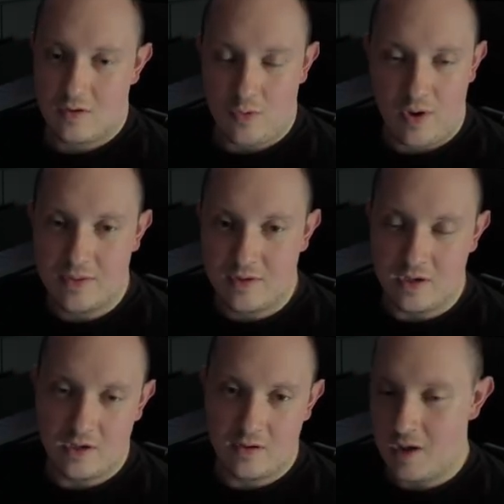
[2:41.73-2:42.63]
when
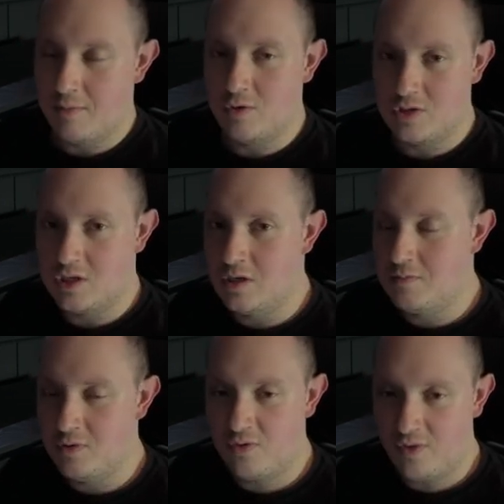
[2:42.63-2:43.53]
the MOC
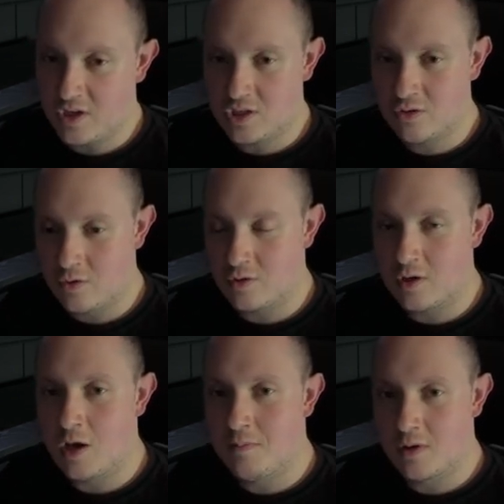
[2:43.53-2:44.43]
Purification or
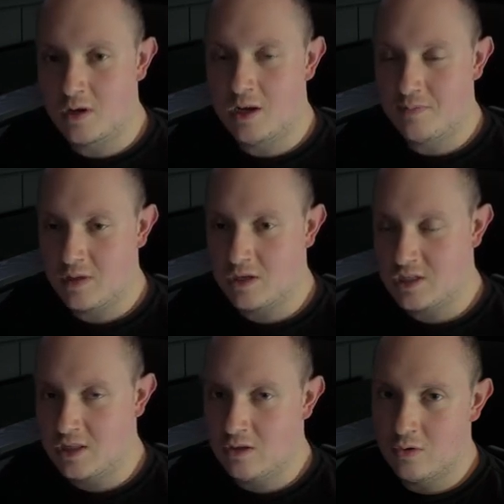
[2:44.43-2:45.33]
the Apcalyptic
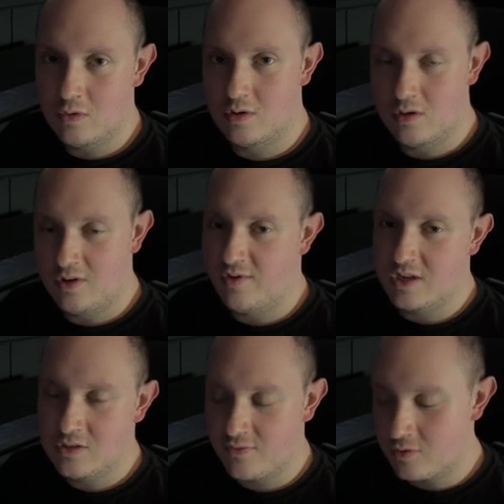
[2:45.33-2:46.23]
Shadow
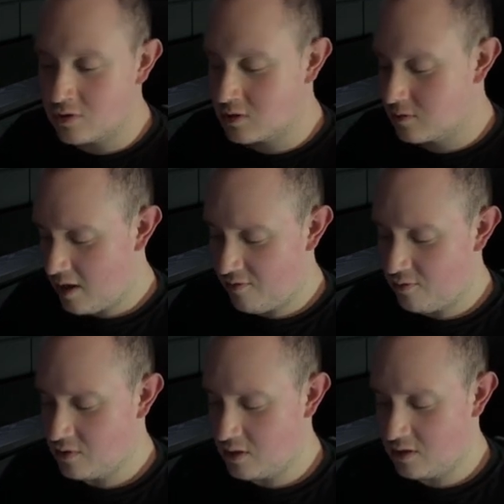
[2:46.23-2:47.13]
refreshes, of course. And
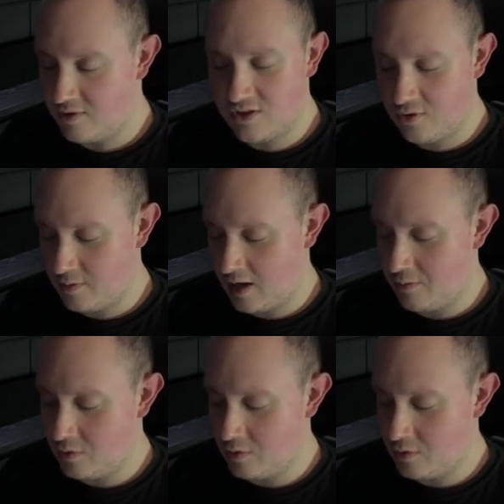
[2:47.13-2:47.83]
for the trace farming, I'm